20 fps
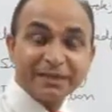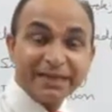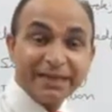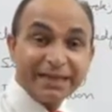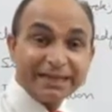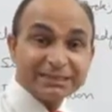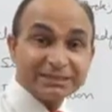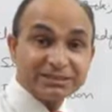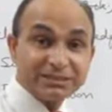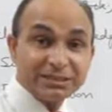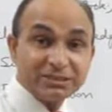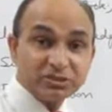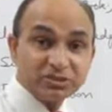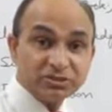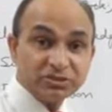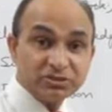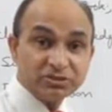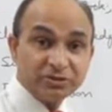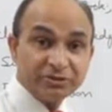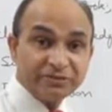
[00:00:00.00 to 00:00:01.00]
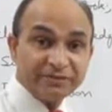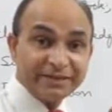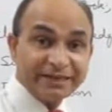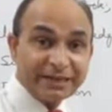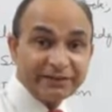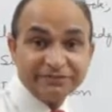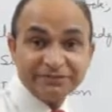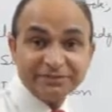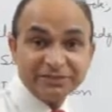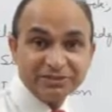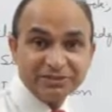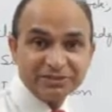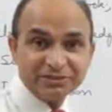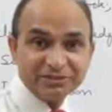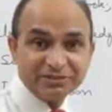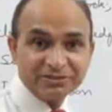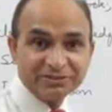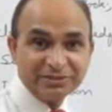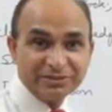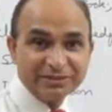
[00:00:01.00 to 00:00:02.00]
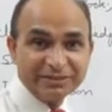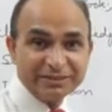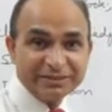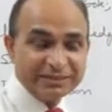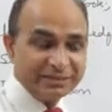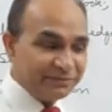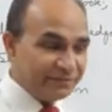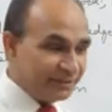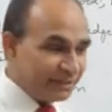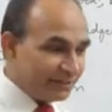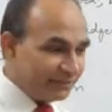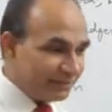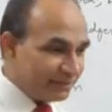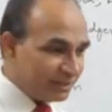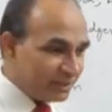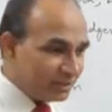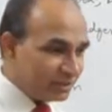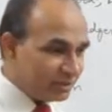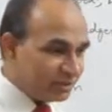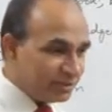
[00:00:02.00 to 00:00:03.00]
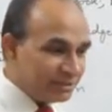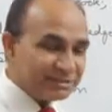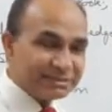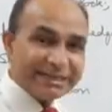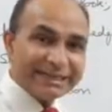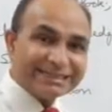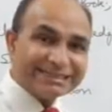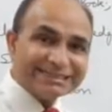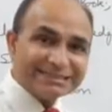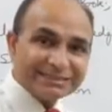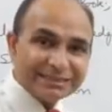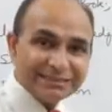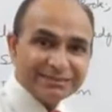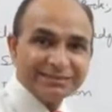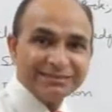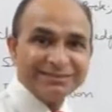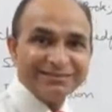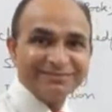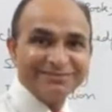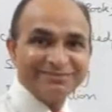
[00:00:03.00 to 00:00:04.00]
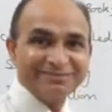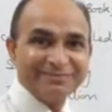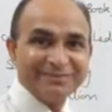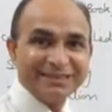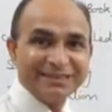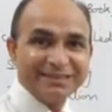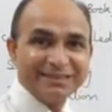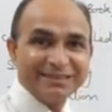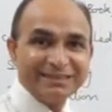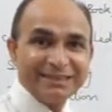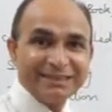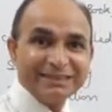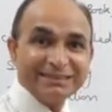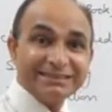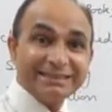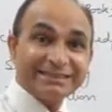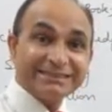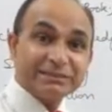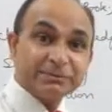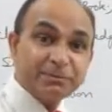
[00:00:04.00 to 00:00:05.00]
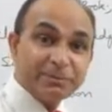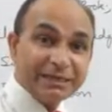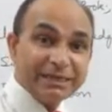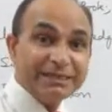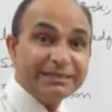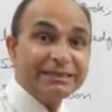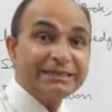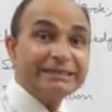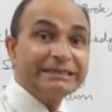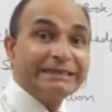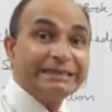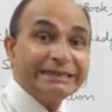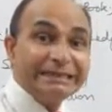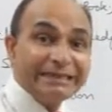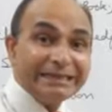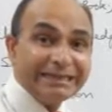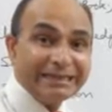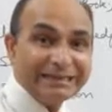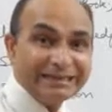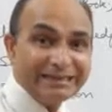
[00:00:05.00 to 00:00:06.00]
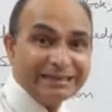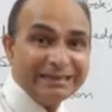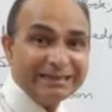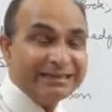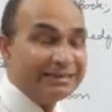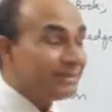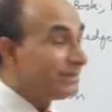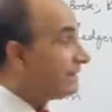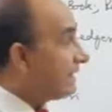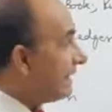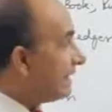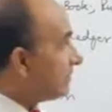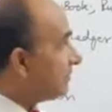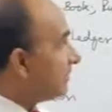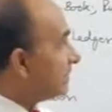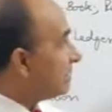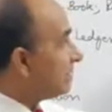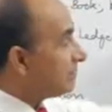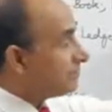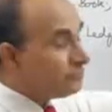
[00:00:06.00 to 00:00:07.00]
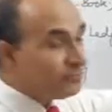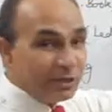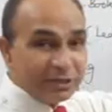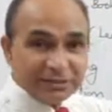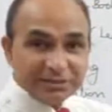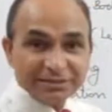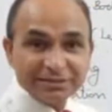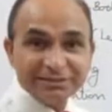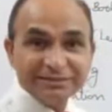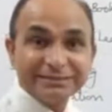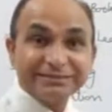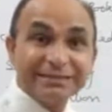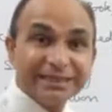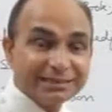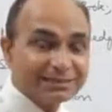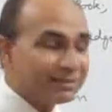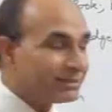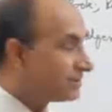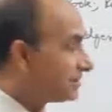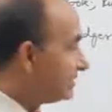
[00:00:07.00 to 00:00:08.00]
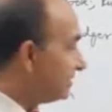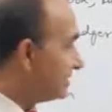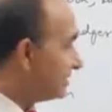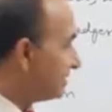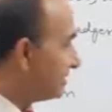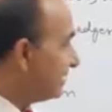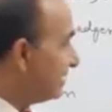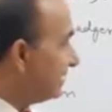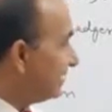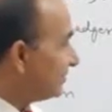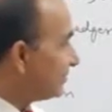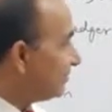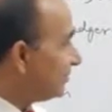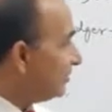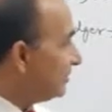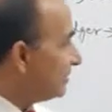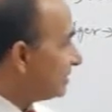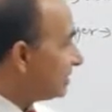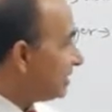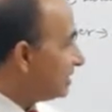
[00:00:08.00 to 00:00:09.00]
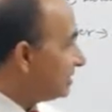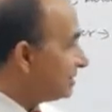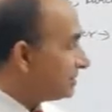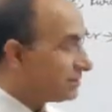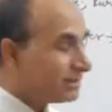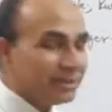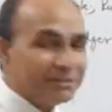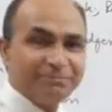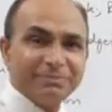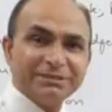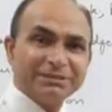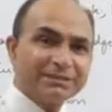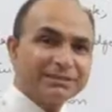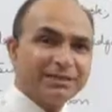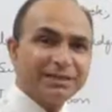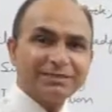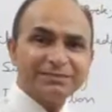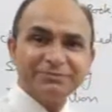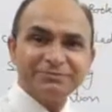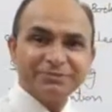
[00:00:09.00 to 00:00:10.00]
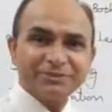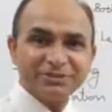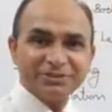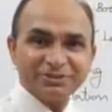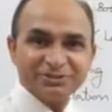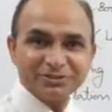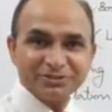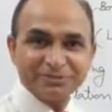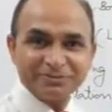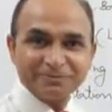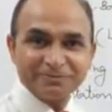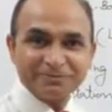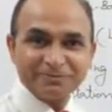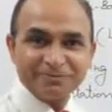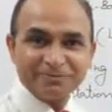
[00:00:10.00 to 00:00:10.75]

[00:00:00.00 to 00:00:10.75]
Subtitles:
Extension of definition. If definition is extended, that is explained in detail, that become what? Characteristics. So third step is classification.